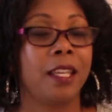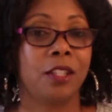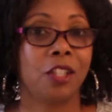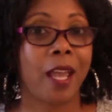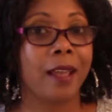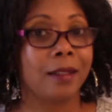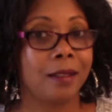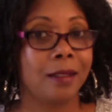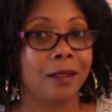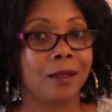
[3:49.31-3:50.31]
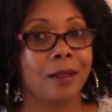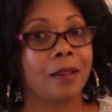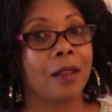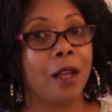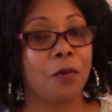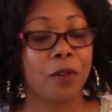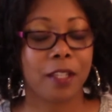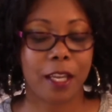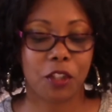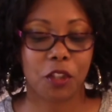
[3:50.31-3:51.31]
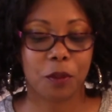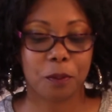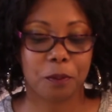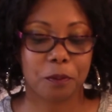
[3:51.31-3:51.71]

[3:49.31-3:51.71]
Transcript: and Jax's confrontation.